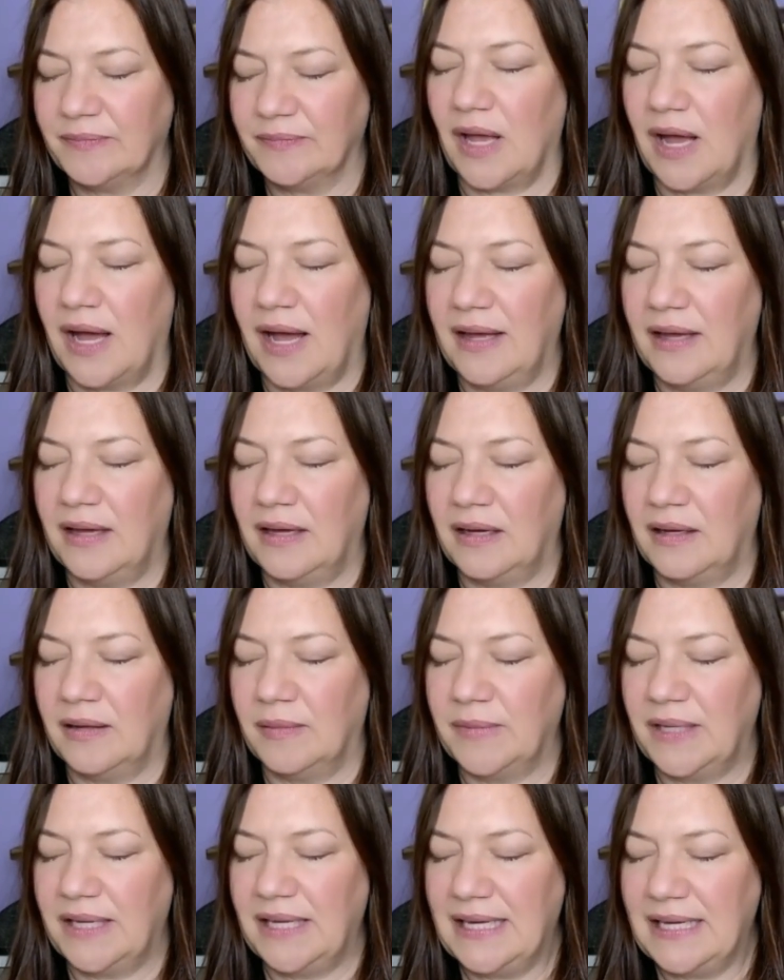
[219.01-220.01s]
I
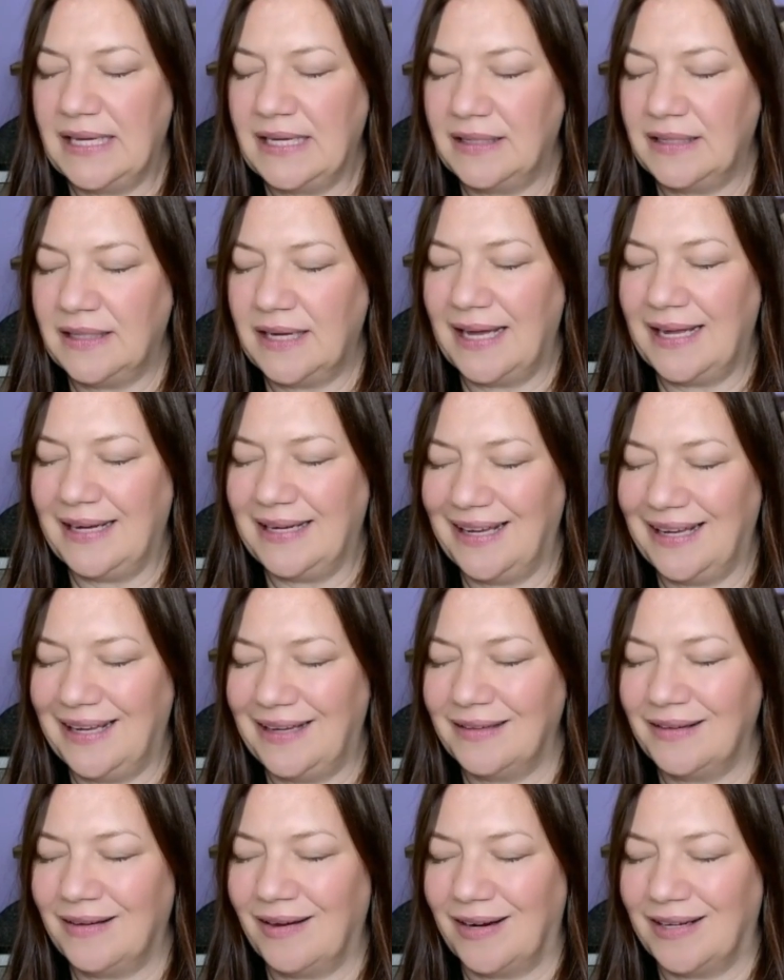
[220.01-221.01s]
am in an
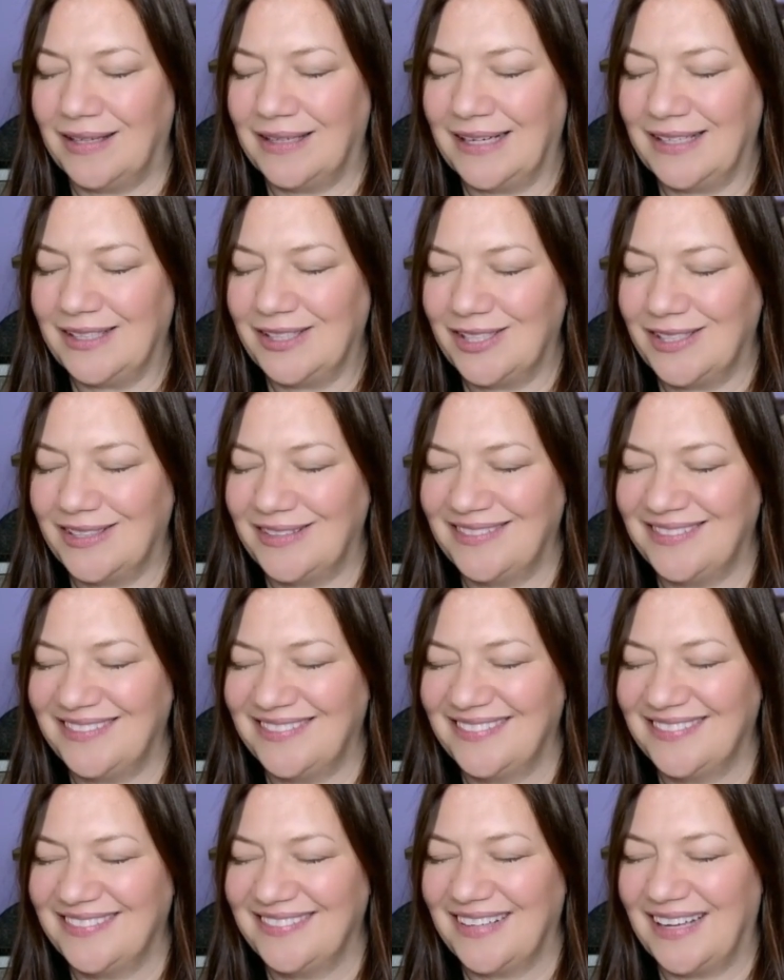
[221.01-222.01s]
incarnation
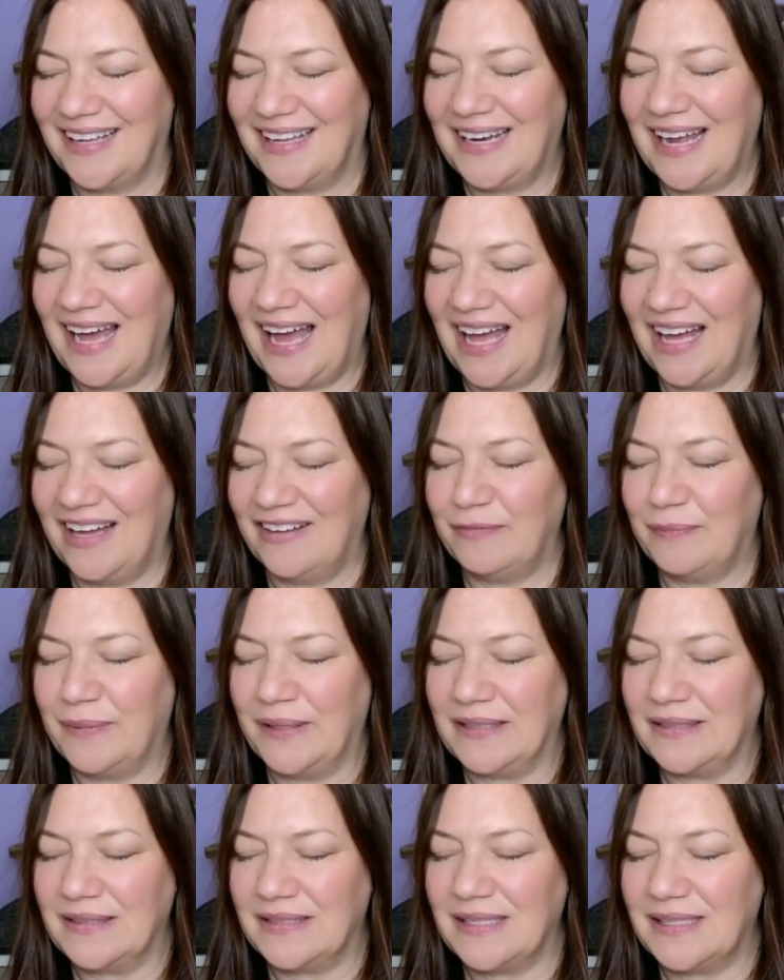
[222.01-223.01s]
and have
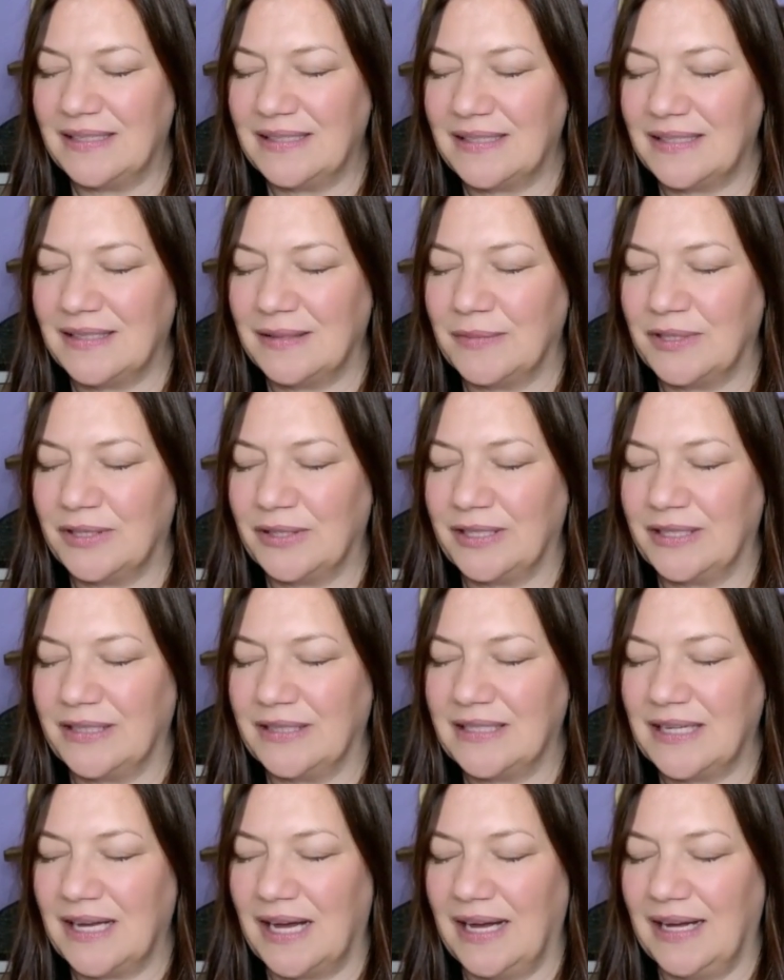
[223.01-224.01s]
been since the Lemurian
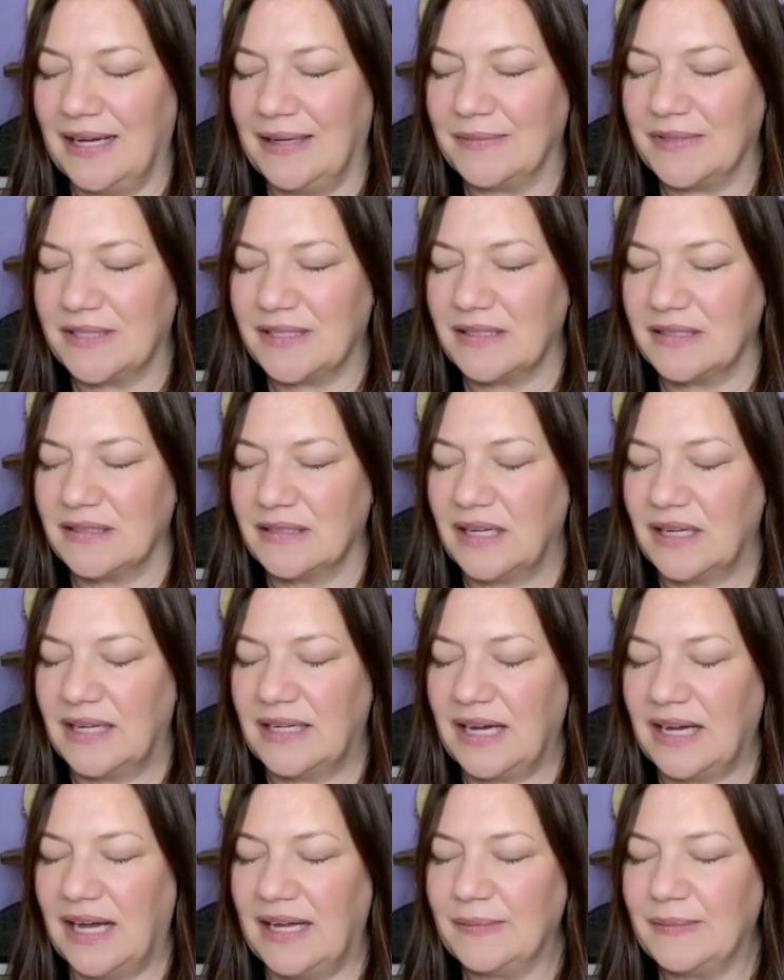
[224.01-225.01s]
times, and
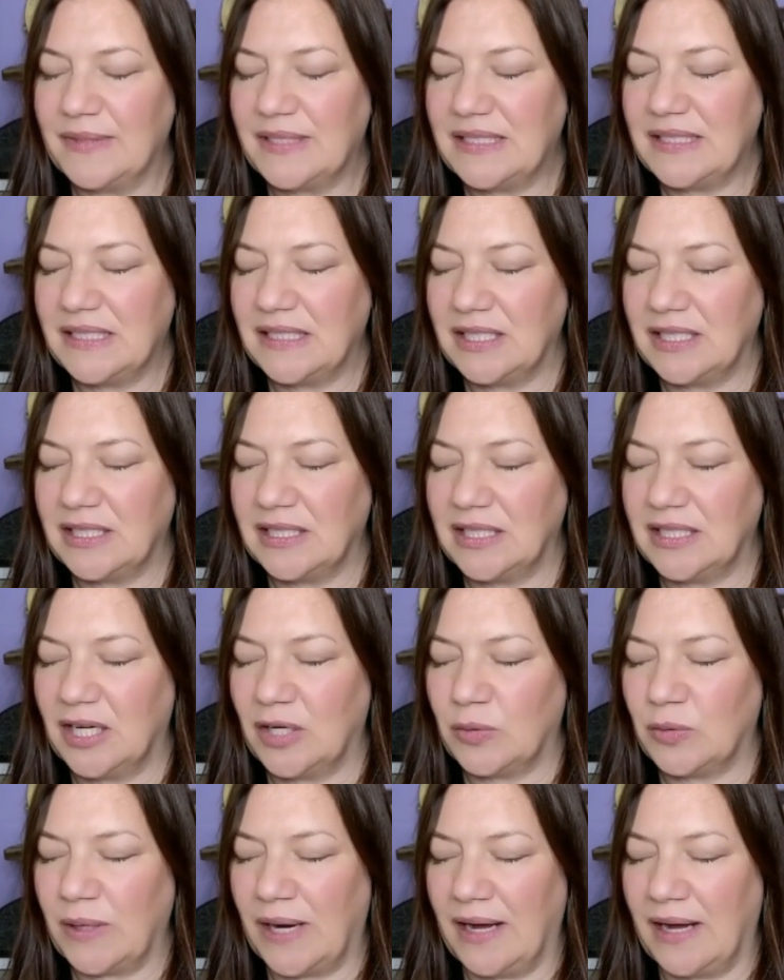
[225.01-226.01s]
I am still
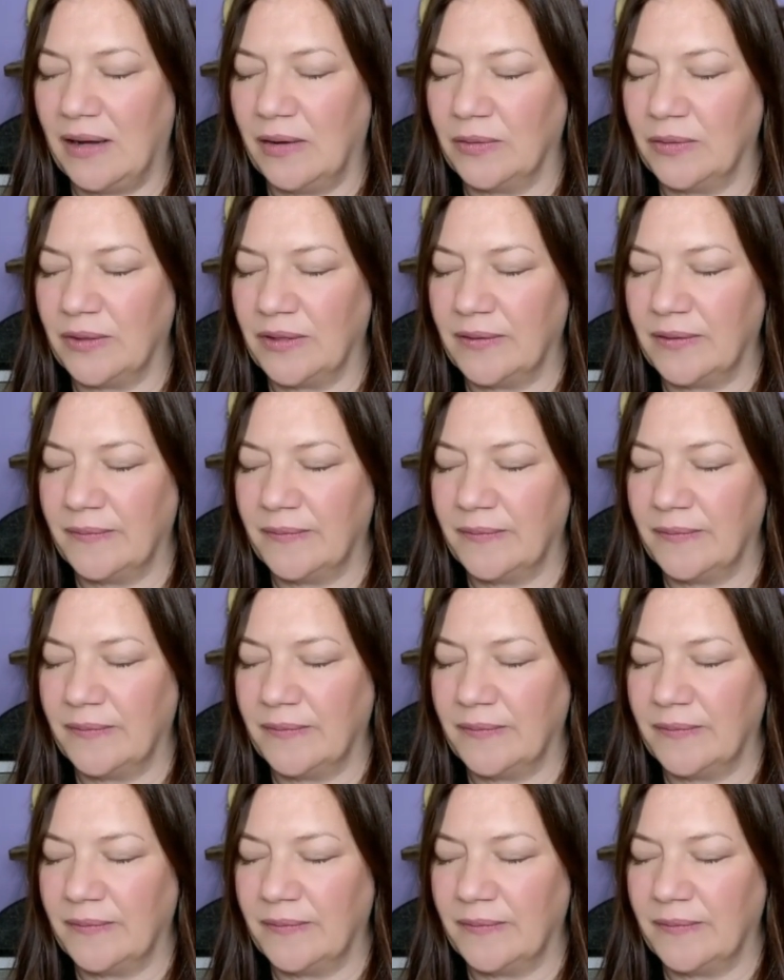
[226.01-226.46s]
around.